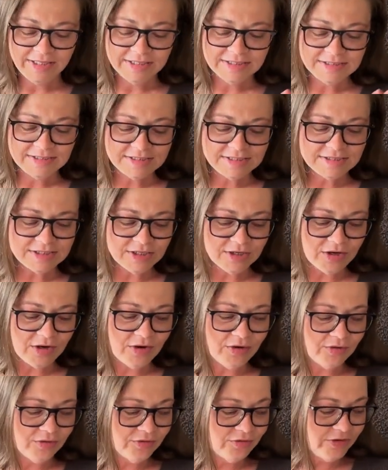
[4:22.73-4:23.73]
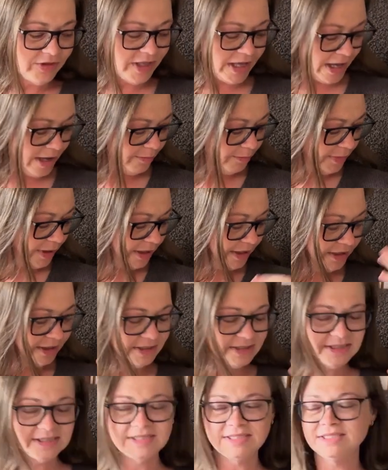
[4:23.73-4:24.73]
So yeah, but
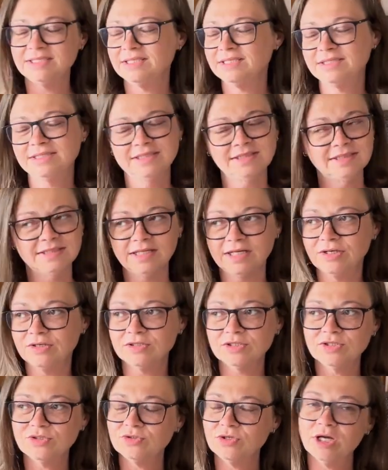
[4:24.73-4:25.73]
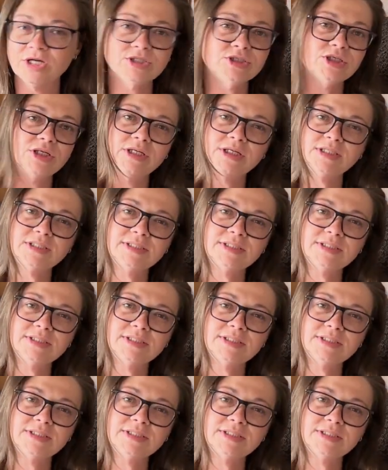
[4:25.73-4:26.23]
it's the construction.